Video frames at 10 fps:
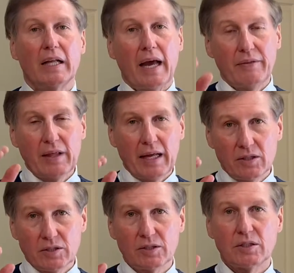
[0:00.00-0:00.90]
And that is
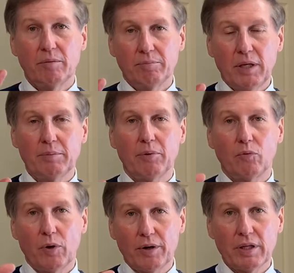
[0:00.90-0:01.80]
some people
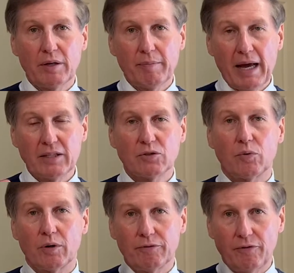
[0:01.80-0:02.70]
wearing the mask
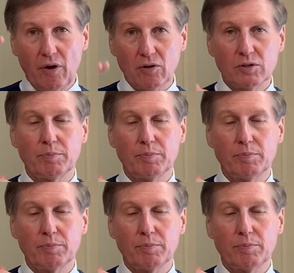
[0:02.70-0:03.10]
where it falls